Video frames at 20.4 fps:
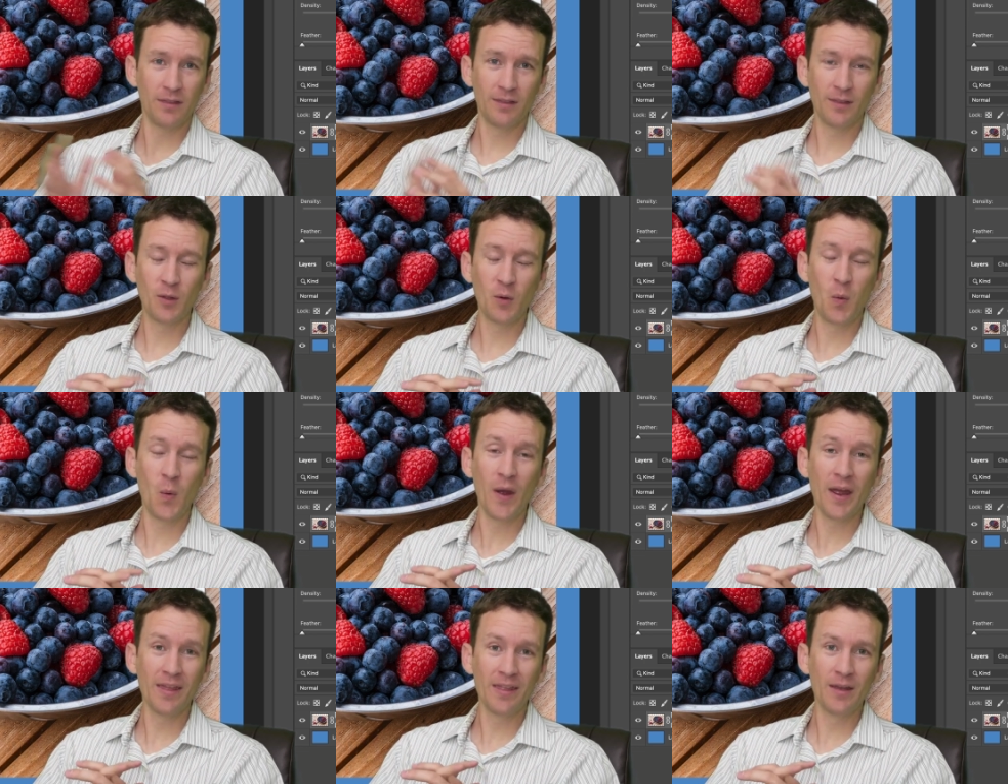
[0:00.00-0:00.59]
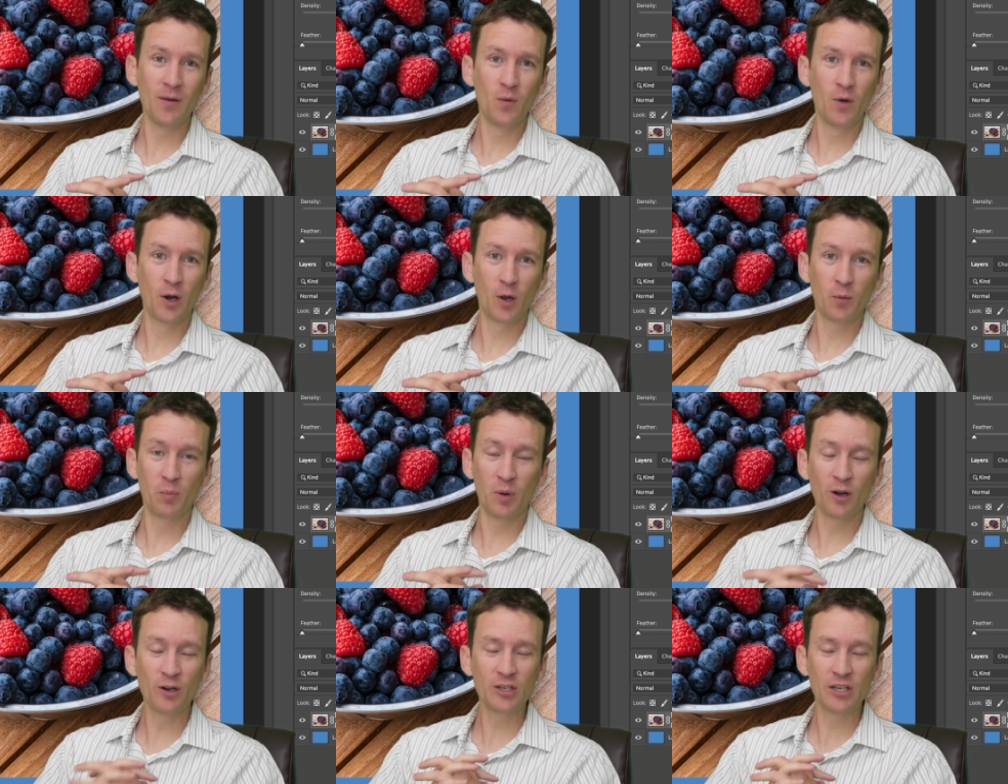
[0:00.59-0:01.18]
the way they
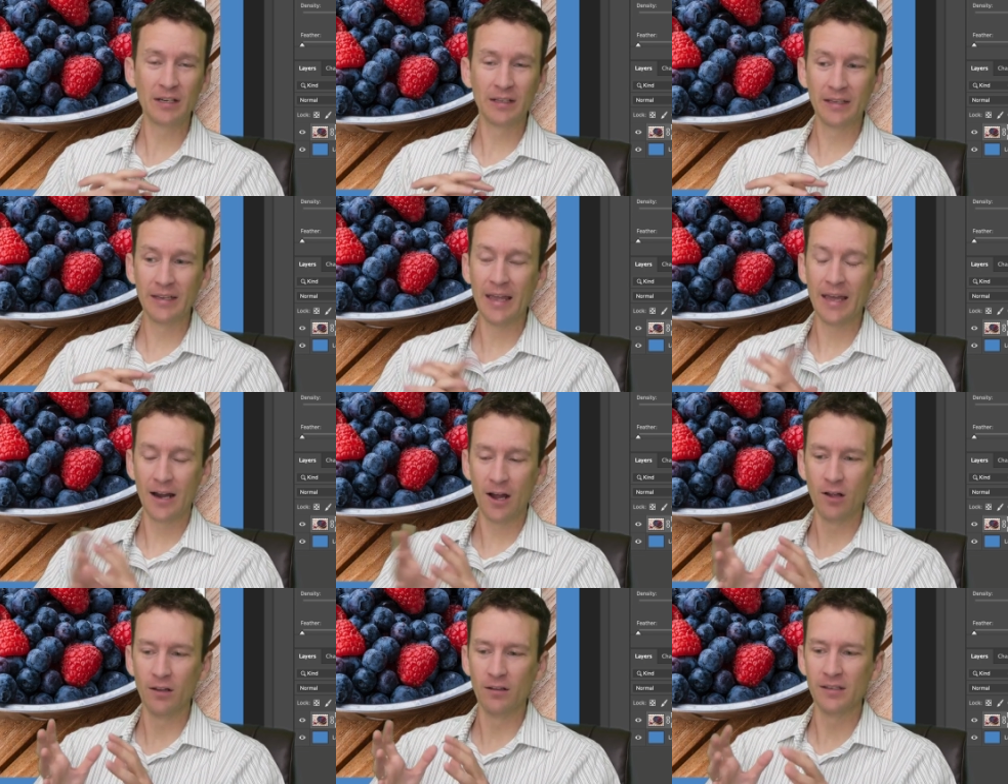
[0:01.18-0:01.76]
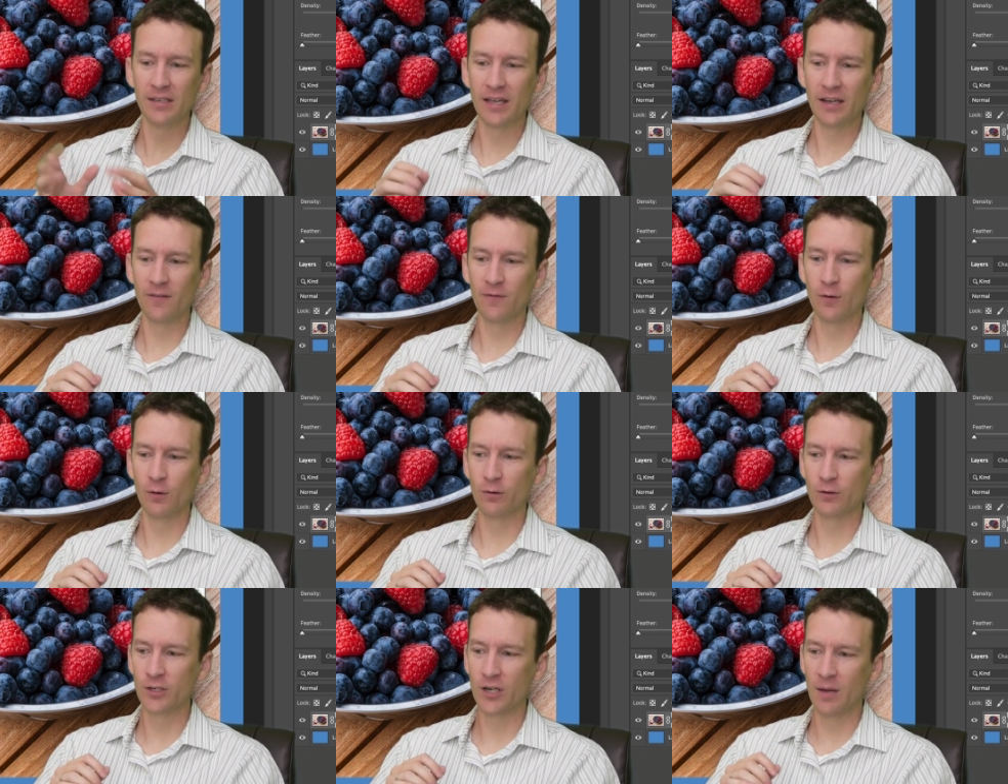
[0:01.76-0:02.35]
work personally at all inside
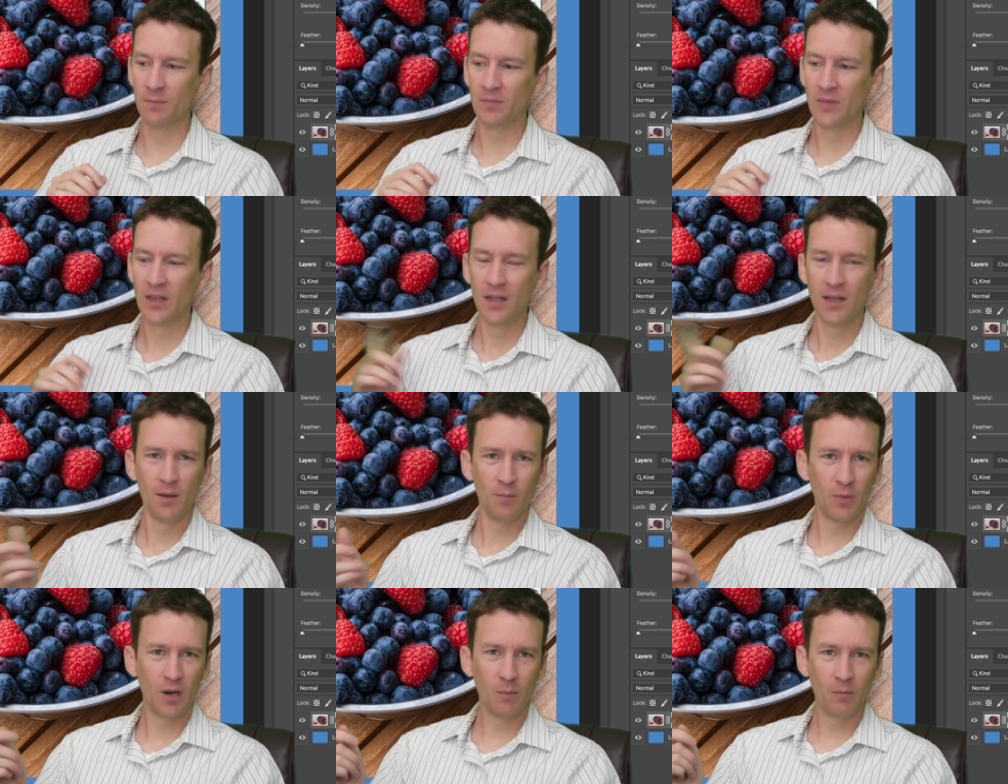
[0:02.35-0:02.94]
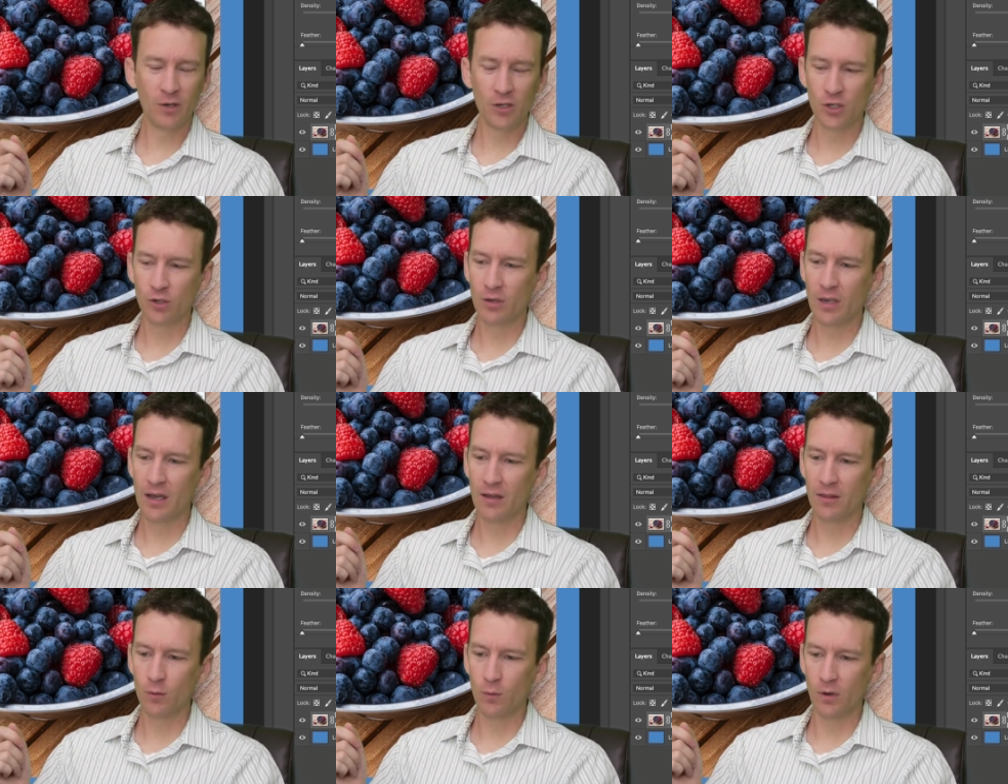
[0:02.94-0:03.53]
of Photoshop. But I'm going to show
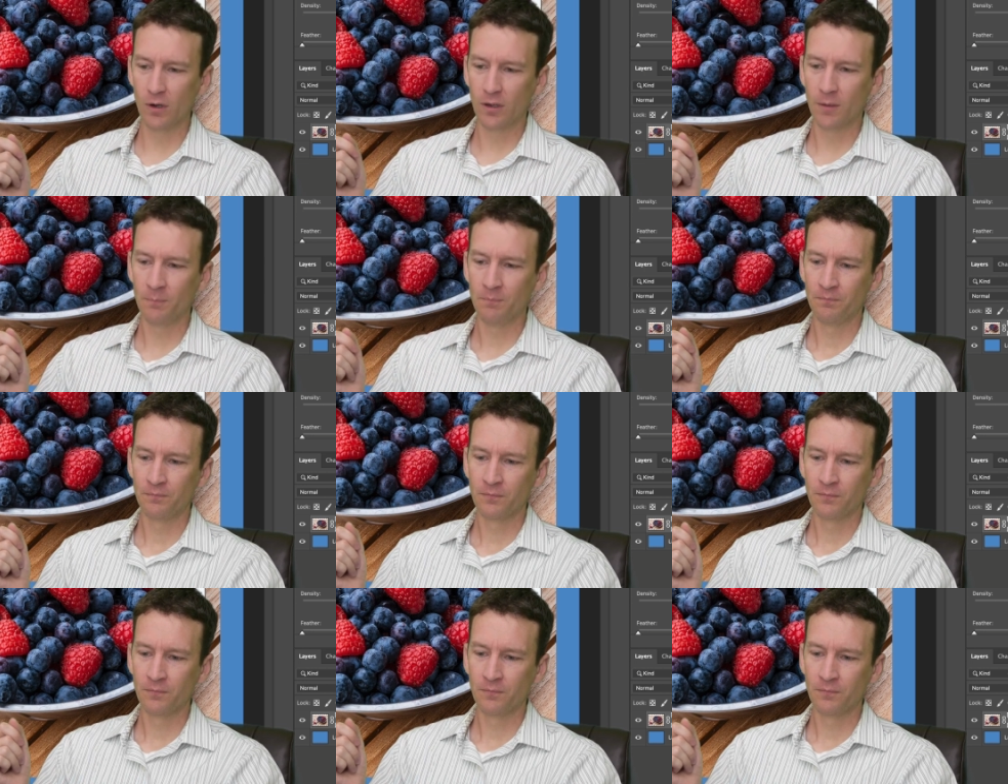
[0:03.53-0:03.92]
you how they work.